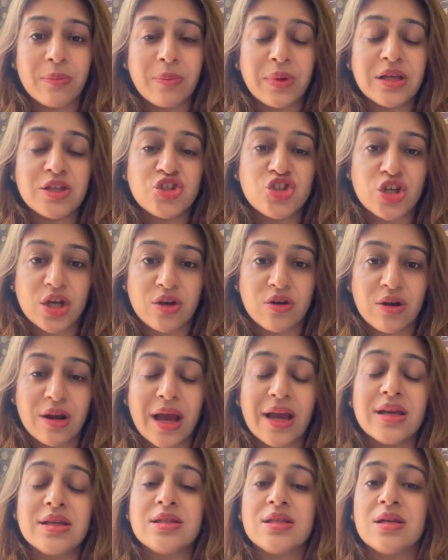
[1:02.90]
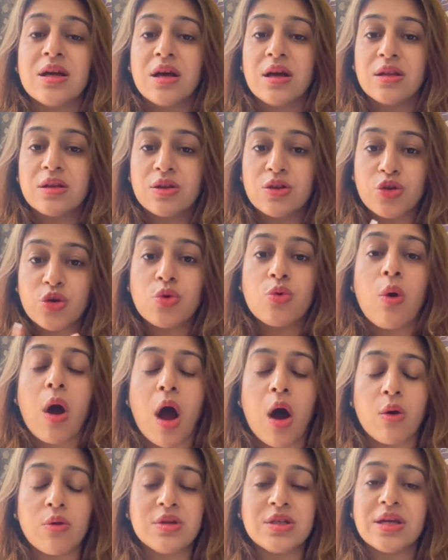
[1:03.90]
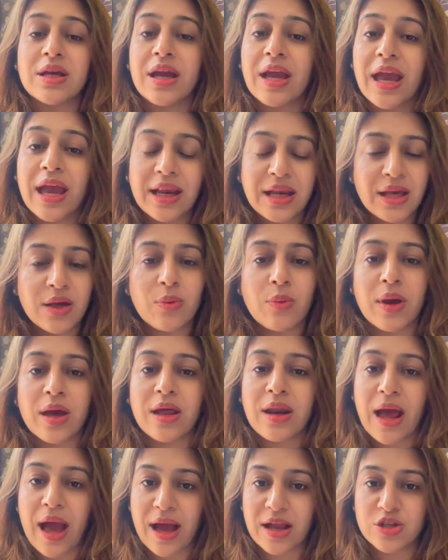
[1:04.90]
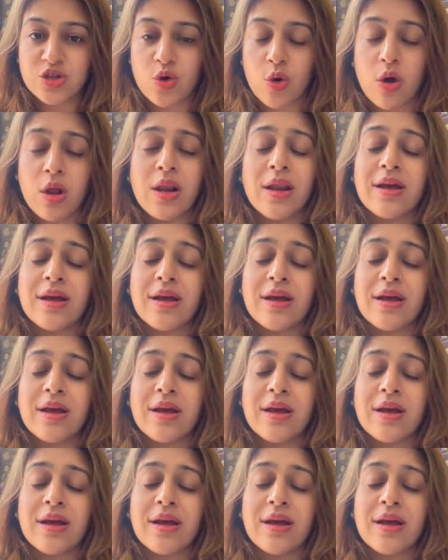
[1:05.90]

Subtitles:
be generalized throughout anywhere at all,